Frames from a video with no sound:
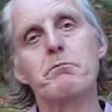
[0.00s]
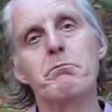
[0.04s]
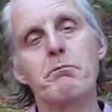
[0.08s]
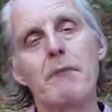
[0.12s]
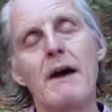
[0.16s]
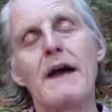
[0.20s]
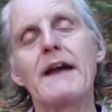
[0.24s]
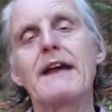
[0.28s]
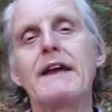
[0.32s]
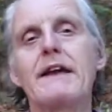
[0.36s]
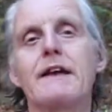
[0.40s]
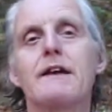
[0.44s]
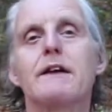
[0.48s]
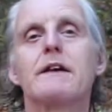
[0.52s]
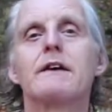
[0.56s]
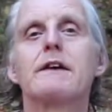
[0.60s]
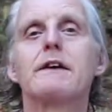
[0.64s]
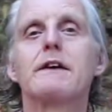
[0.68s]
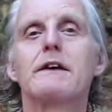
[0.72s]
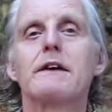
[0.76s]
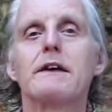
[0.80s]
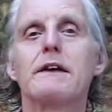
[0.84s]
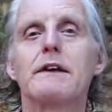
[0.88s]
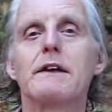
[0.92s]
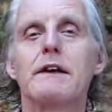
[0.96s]
Maine
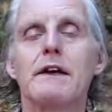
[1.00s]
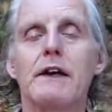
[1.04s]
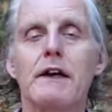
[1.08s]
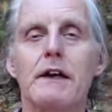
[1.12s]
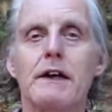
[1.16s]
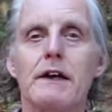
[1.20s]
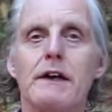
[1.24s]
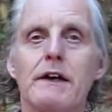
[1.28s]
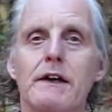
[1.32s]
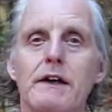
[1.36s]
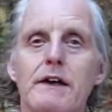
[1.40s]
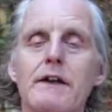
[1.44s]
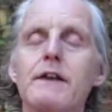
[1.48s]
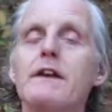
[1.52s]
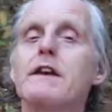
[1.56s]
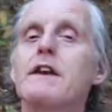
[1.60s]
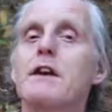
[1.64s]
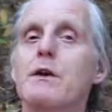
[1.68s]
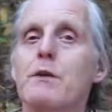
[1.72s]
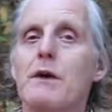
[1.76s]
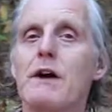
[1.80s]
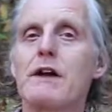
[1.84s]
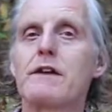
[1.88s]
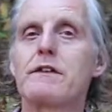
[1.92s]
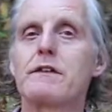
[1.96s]
in
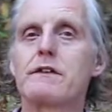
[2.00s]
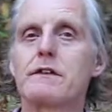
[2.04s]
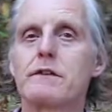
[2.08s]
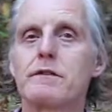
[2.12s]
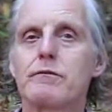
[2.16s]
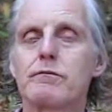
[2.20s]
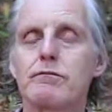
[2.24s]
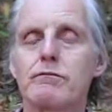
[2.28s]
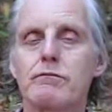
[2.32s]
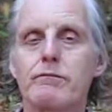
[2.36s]
the US.